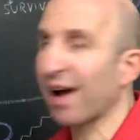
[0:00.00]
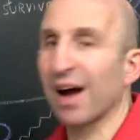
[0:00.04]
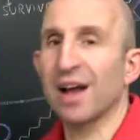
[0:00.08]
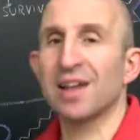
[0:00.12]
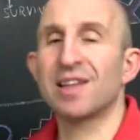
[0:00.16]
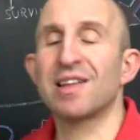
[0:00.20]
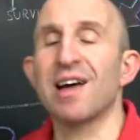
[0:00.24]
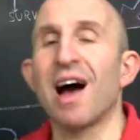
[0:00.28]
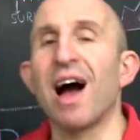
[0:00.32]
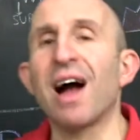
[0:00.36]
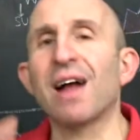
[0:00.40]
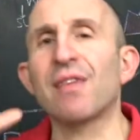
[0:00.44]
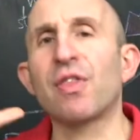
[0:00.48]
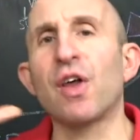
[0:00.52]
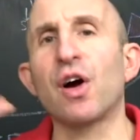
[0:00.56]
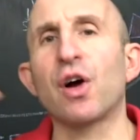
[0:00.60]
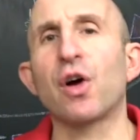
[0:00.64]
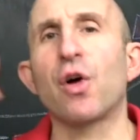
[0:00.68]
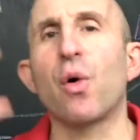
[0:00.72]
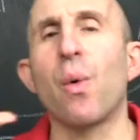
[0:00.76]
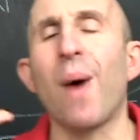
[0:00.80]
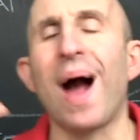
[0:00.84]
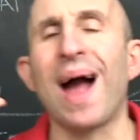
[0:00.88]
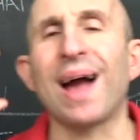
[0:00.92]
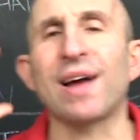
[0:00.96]
that
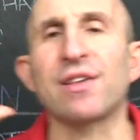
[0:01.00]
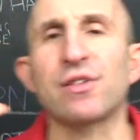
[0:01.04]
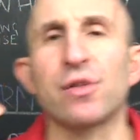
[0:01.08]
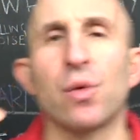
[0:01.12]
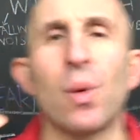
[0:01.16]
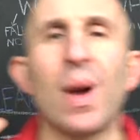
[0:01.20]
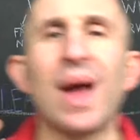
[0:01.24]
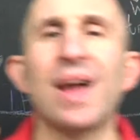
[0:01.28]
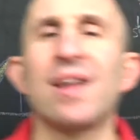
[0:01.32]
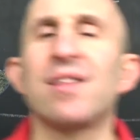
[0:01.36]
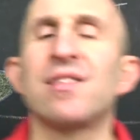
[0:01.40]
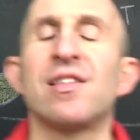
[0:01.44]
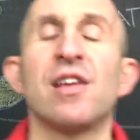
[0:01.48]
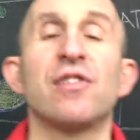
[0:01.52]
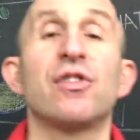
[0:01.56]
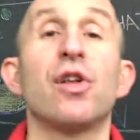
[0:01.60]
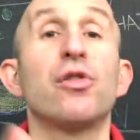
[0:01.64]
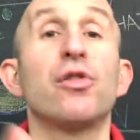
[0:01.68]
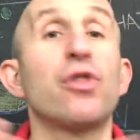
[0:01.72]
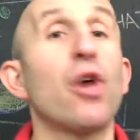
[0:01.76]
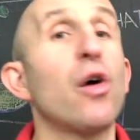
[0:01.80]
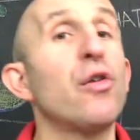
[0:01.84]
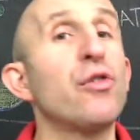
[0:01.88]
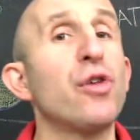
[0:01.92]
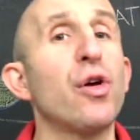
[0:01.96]
quacks away and says, no,
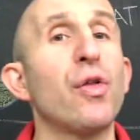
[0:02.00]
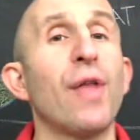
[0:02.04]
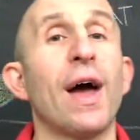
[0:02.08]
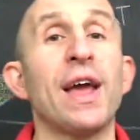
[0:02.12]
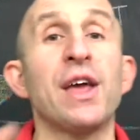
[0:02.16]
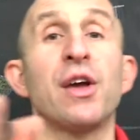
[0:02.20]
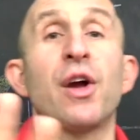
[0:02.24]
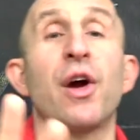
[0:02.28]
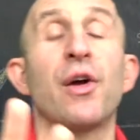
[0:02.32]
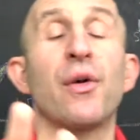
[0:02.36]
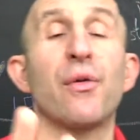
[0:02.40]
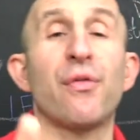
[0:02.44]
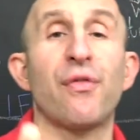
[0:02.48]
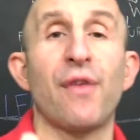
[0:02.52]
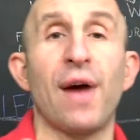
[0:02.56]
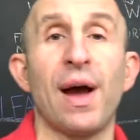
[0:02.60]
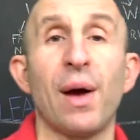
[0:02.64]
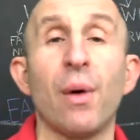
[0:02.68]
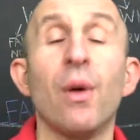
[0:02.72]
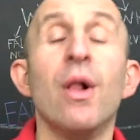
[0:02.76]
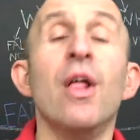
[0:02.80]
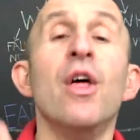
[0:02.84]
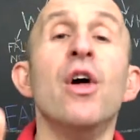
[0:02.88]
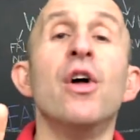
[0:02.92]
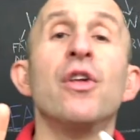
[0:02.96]
don't do that, you're going to fail.